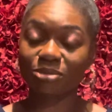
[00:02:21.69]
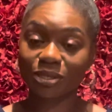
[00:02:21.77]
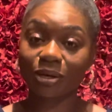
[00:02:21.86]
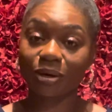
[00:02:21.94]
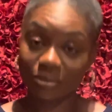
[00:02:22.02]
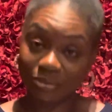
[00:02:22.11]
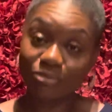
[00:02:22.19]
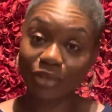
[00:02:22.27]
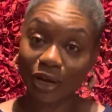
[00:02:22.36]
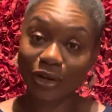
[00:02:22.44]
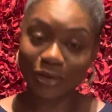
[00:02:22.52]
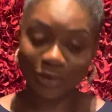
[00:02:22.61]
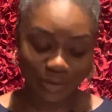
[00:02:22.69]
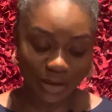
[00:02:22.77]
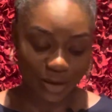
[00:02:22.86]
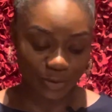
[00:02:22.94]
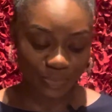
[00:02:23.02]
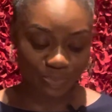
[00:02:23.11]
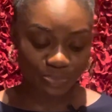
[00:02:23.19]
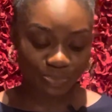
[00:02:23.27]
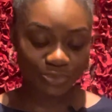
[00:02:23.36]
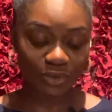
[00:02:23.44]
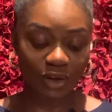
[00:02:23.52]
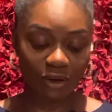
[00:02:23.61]
So there you go,
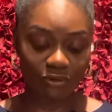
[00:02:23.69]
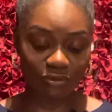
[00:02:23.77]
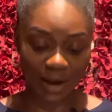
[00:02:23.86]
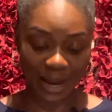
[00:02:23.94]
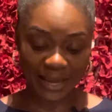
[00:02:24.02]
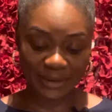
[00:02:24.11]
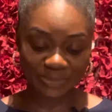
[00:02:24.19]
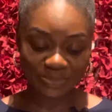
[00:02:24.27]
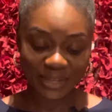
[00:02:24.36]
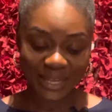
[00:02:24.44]
right?